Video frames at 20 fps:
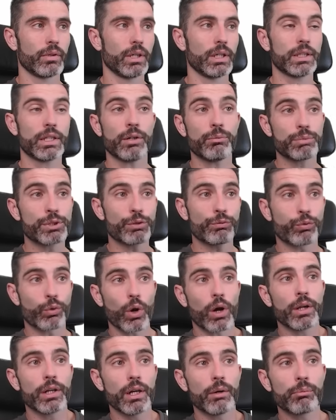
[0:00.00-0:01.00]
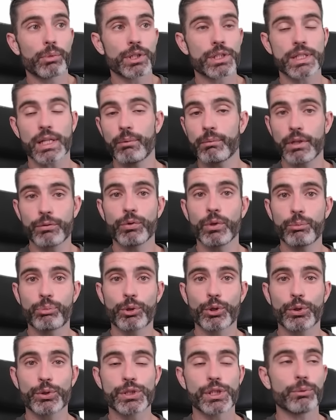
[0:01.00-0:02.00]
in terms of raw numbers, I'm definitely
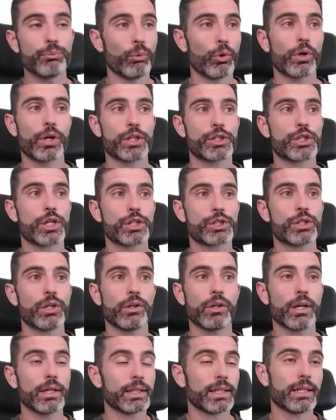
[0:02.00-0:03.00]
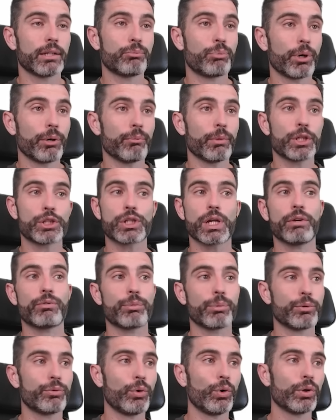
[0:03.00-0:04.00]
producing more educational content than pretty much ever
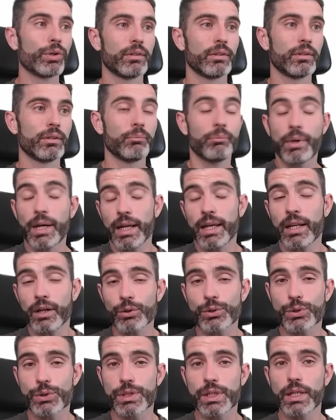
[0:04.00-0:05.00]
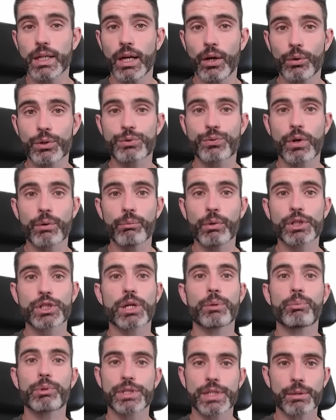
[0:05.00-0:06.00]
before, but I can also see how it's very much a
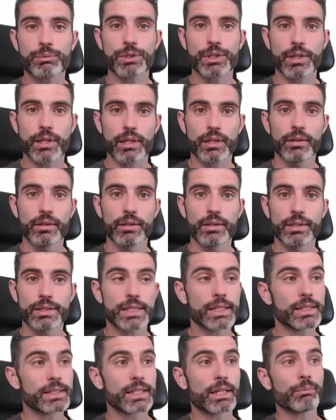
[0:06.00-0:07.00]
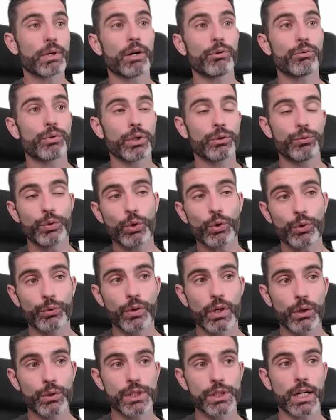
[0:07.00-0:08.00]
perception thing. Since I'm covering fewer
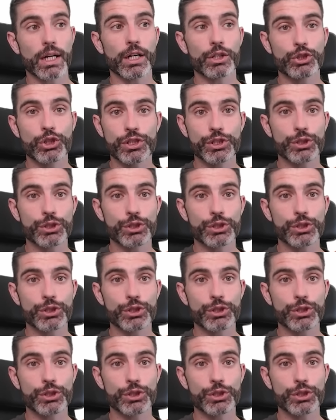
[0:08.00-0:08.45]
videos that are just